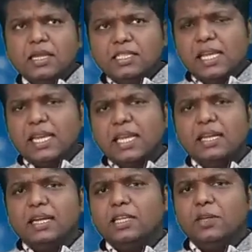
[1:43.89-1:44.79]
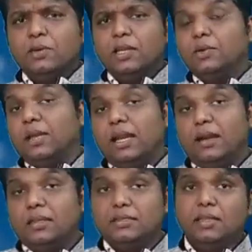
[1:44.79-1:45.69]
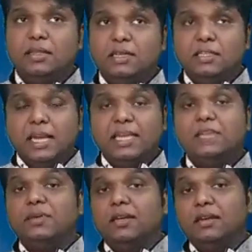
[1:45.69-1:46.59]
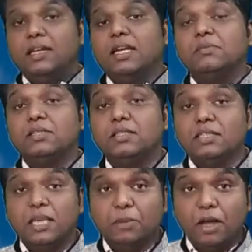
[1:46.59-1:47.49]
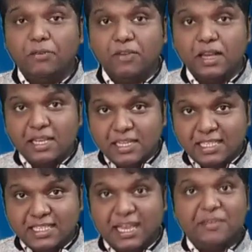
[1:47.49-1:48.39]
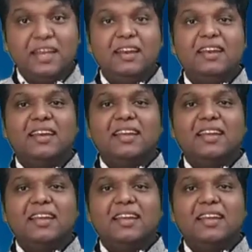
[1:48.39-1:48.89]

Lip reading: Checking continually, you can understand that 91, it comes in the table of 7.